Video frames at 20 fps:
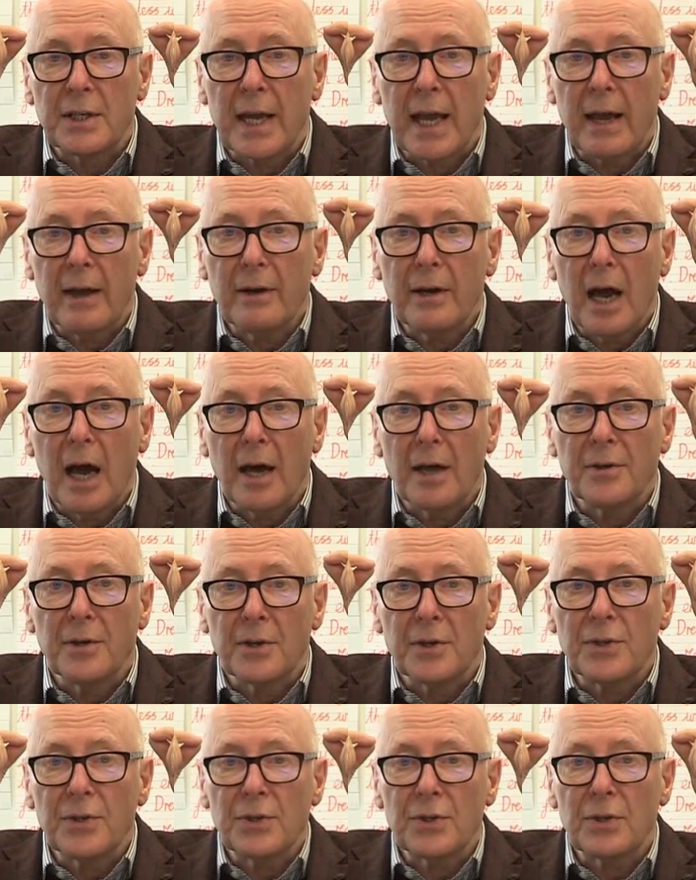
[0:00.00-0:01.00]
down.
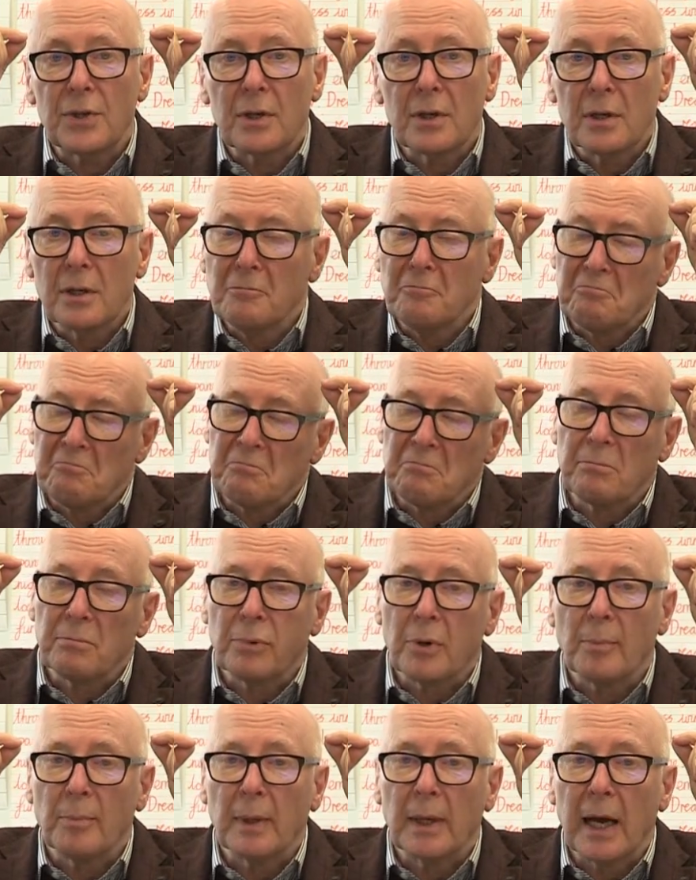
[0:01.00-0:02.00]
Others,
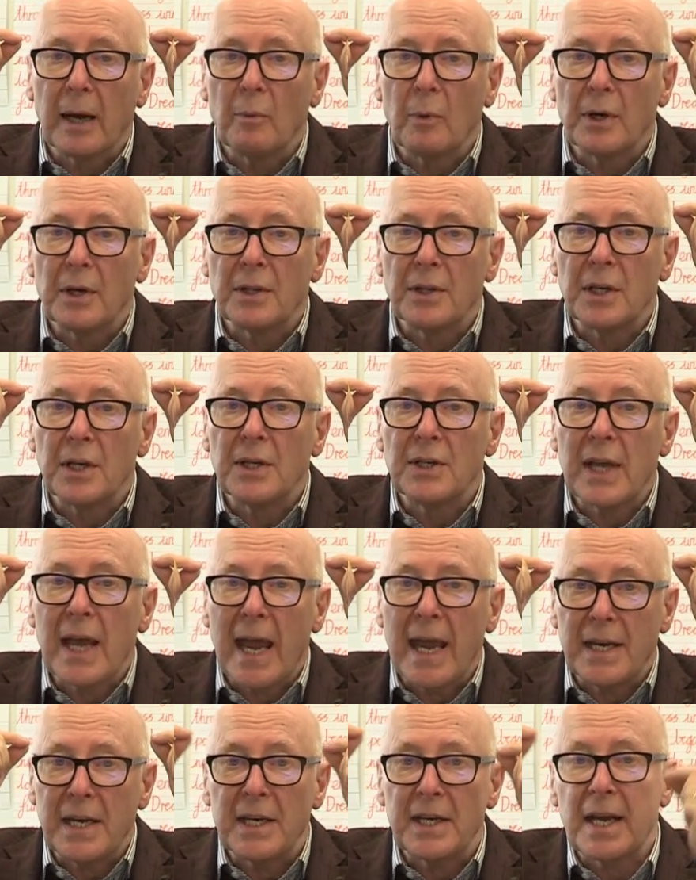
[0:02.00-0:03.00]
probably I'm one of these,
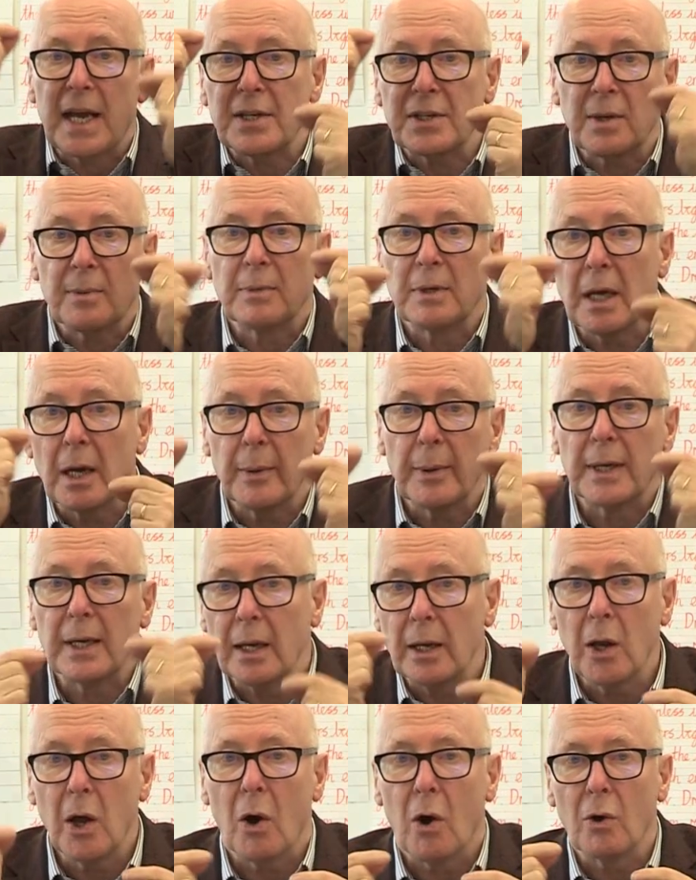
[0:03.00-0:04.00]
edit as I'm going
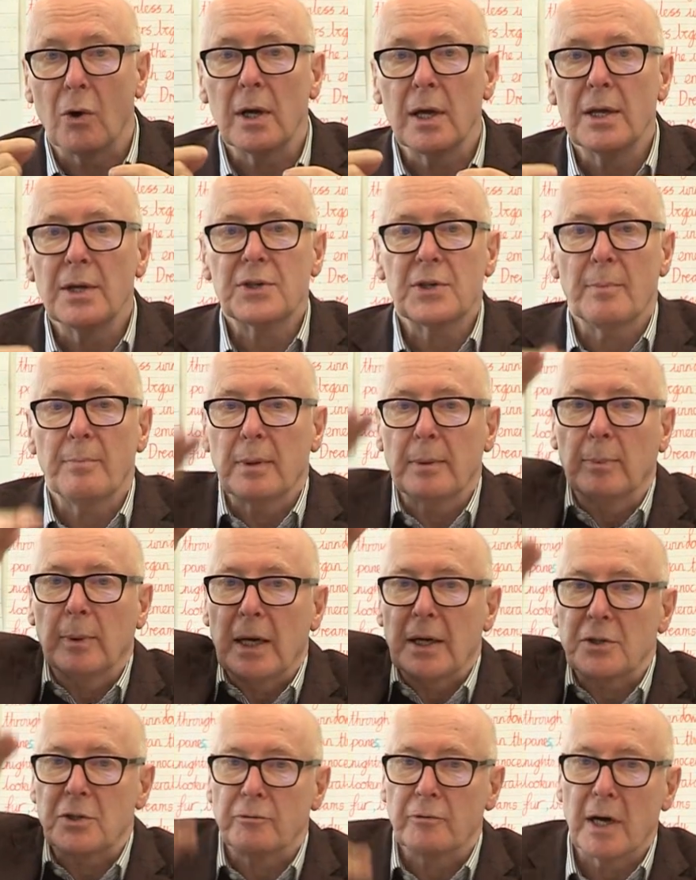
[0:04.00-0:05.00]
along. Some people
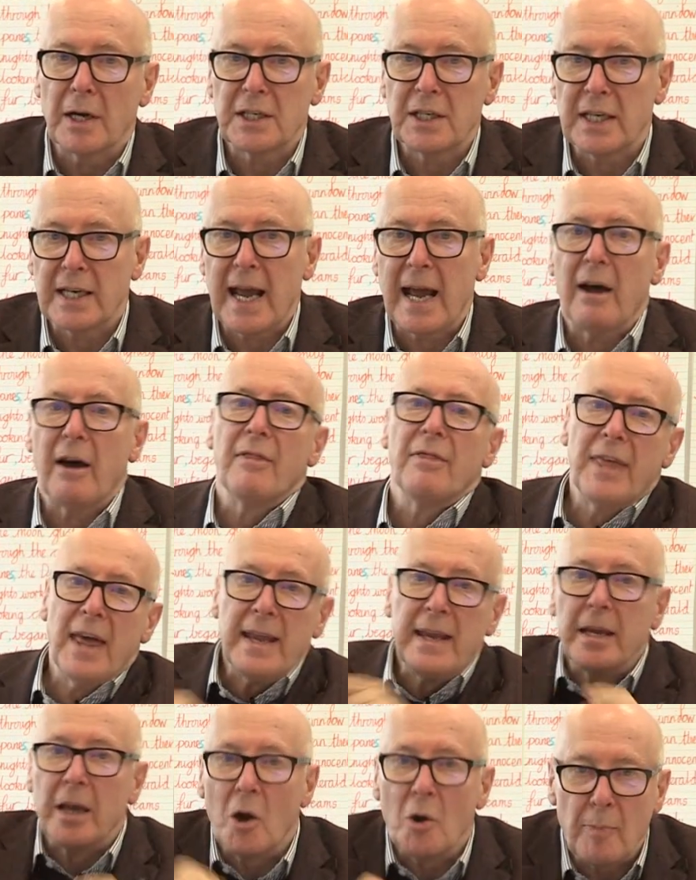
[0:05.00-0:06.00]
like to write it out and
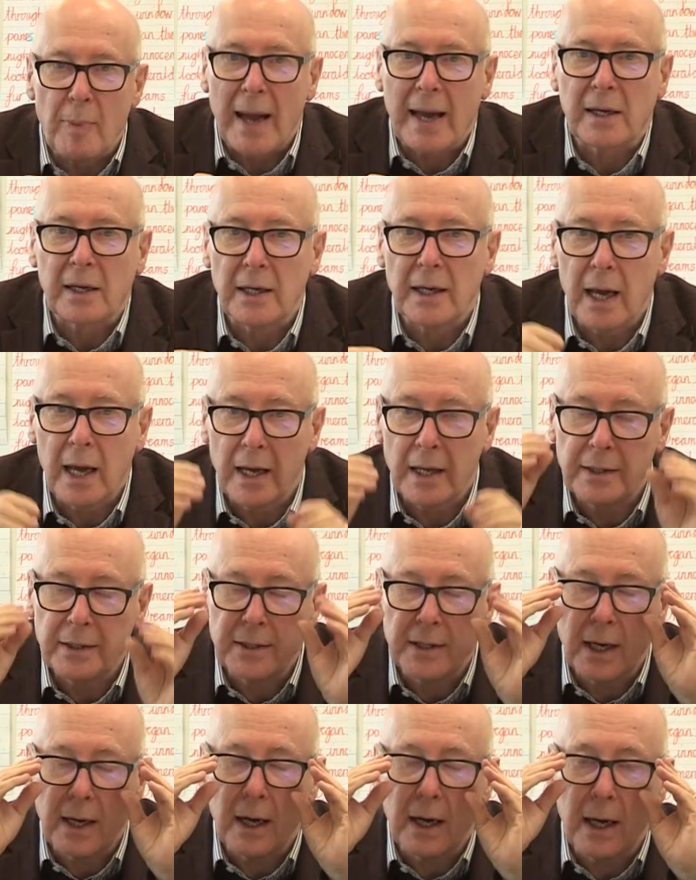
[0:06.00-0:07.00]
then go back
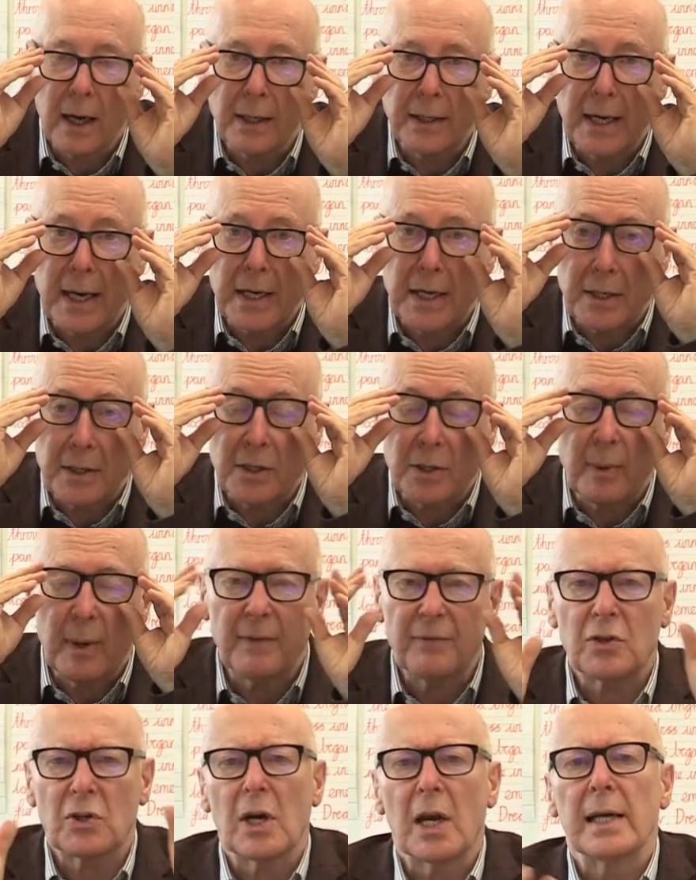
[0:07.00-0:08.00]
and edit. So we
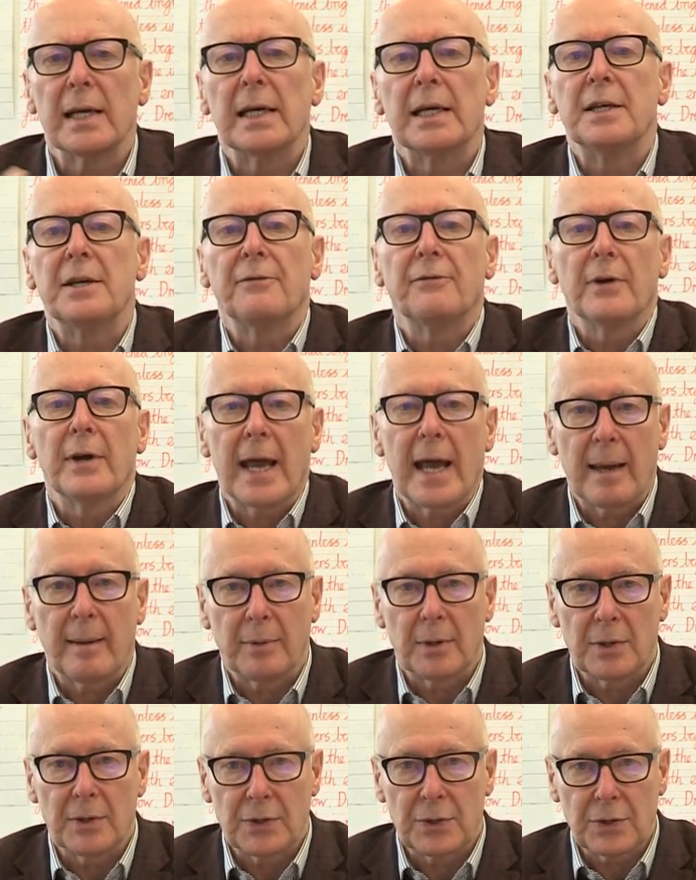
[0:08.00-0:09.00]
have slightly different
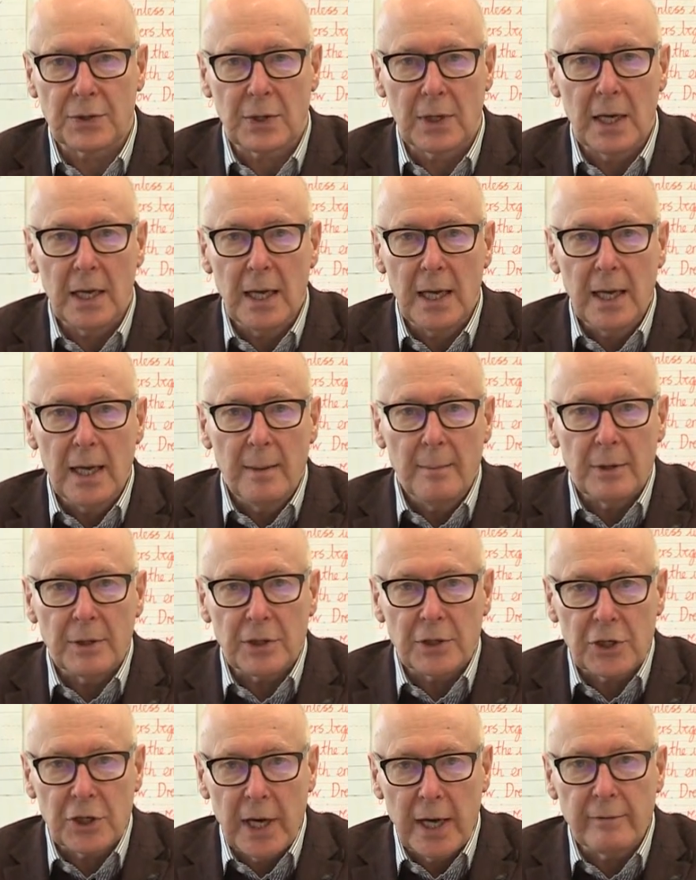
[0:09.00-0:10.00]
habits. But
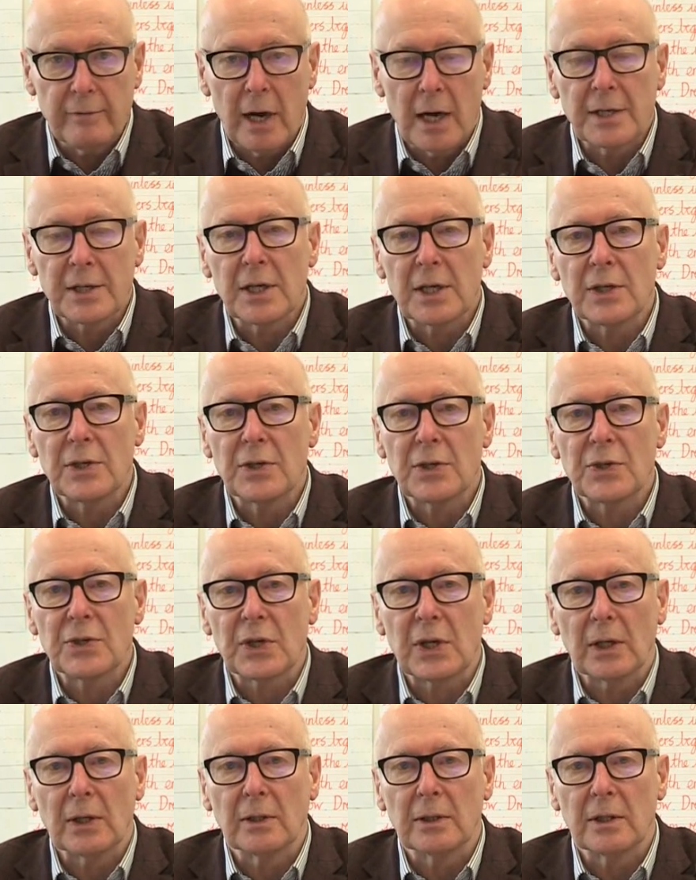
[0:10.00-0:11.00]
the shared writing is a
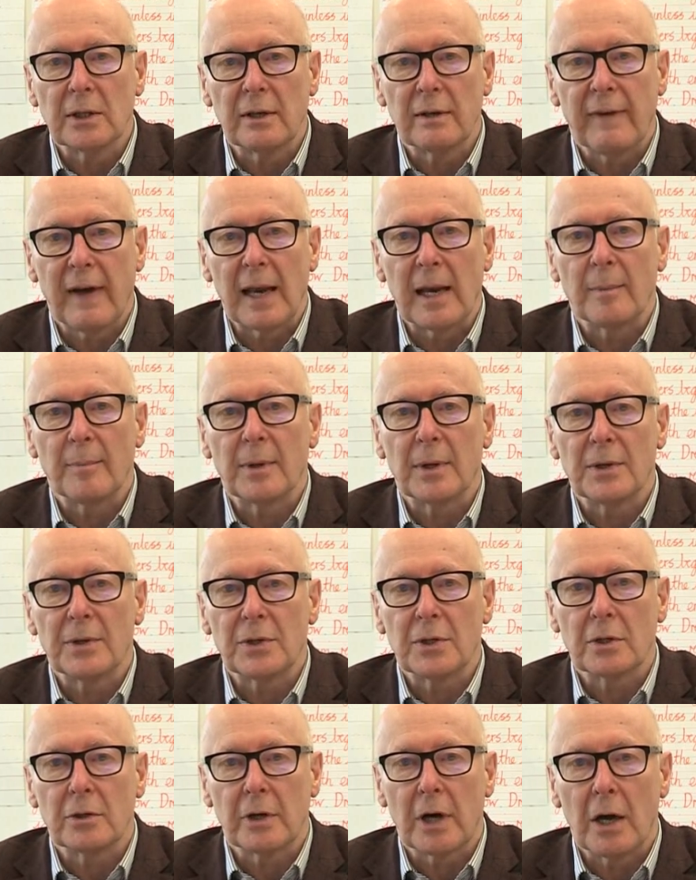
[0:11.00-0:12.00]
skill to develop
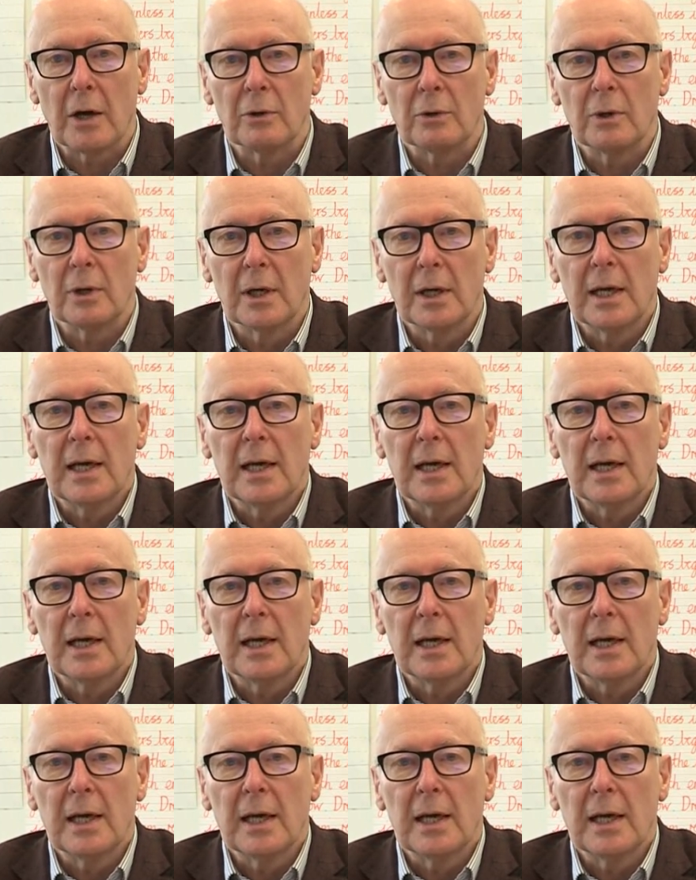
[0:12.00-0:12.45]
and to grow.